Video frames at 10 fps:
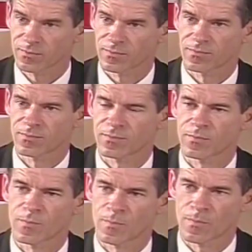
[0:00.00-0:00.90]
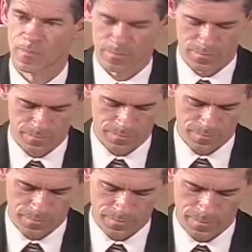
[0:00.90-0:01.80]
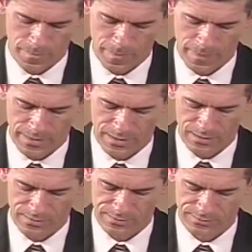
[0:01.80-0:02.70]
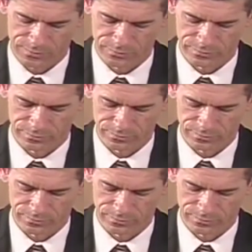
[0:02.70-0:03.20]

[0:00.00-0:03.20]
An alcoholic, someone who drinks a lot?